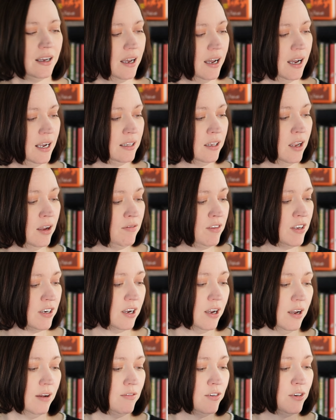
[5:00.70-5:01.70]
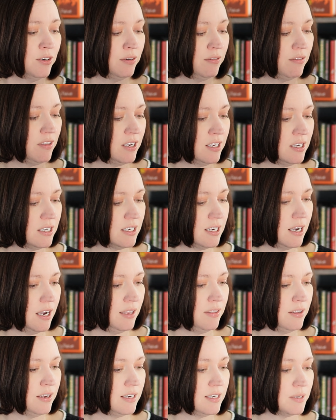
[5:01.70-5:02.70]
I love the cover of this,
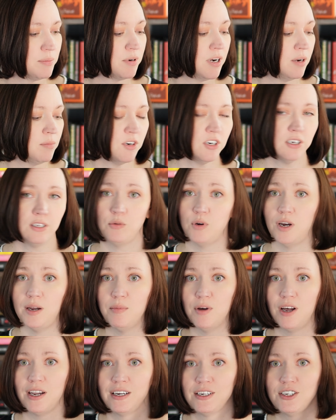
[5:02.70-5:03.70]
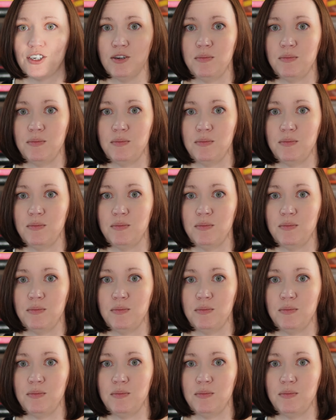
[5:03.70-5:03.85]
I think is primarily why I bought it.